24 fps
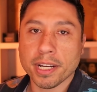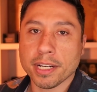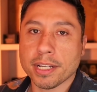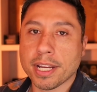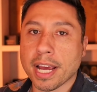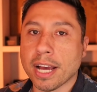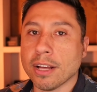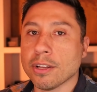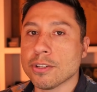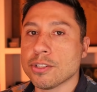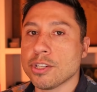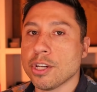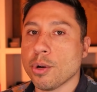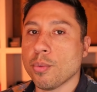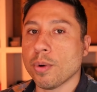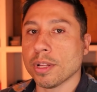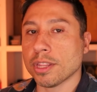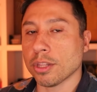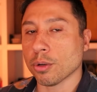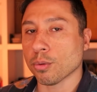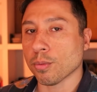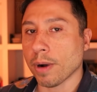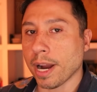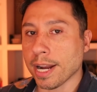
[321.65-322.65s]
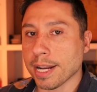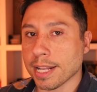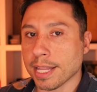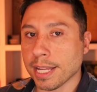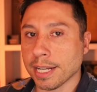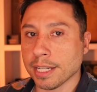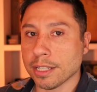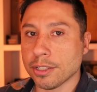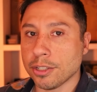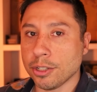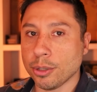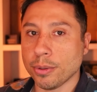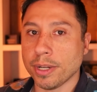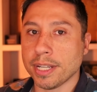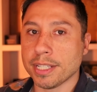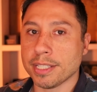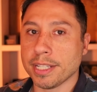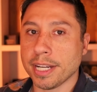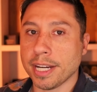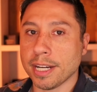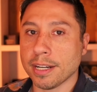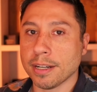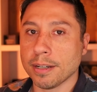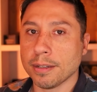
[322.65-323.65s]
tells you what the right thing to do is
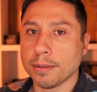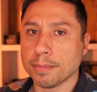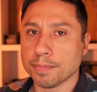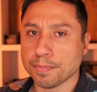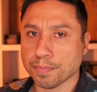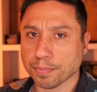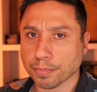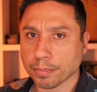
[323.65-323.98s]
here,